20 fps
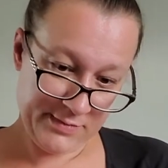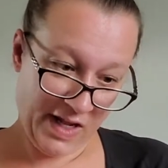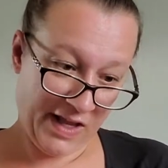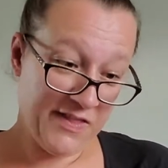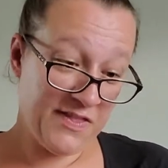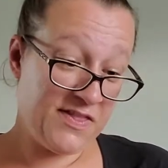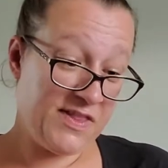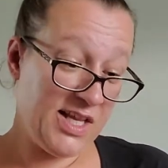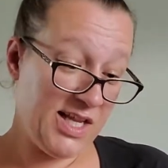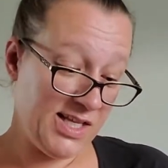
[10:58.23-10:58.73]

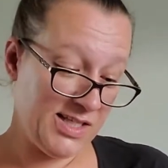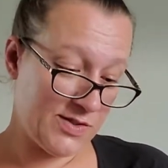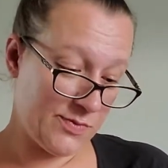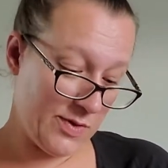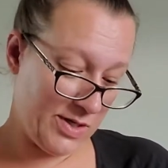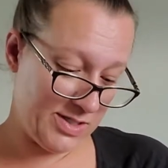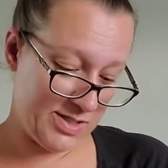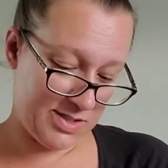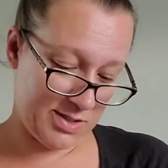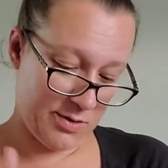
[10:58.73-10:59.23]
These
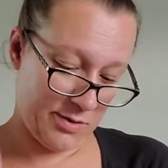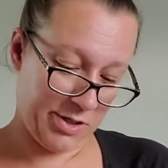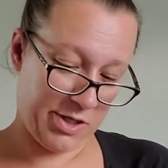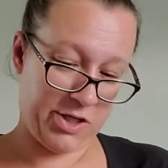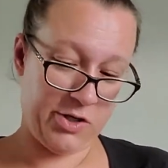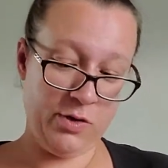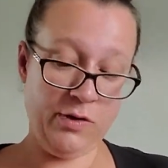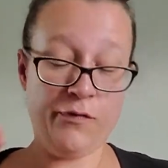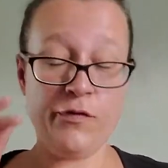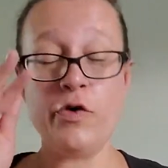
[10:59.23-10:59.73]
ones though are
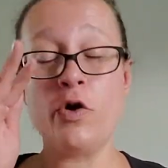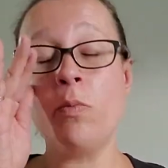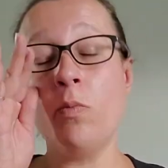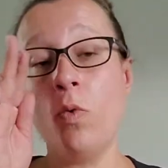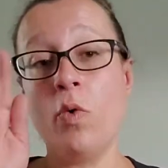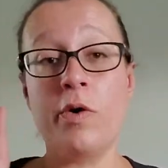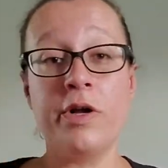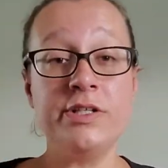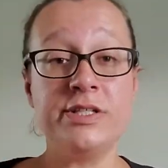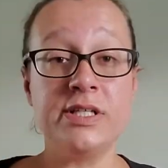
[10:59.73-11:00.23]
cute if you're
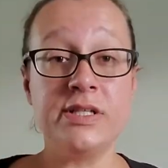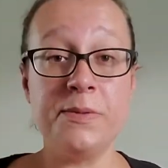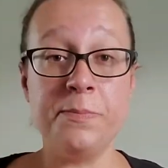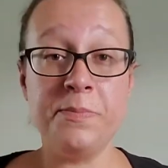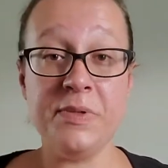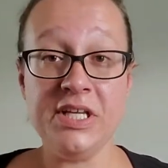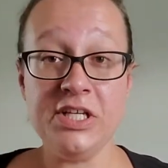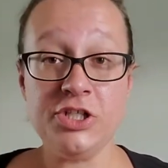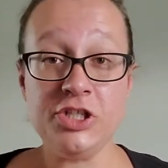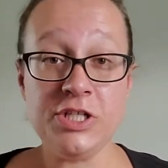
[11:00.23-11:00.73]
more into the
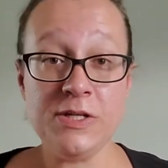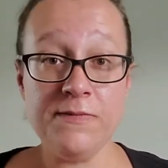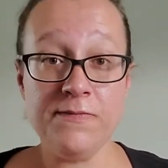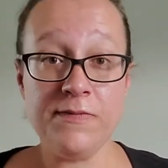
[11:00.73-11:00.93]
beachy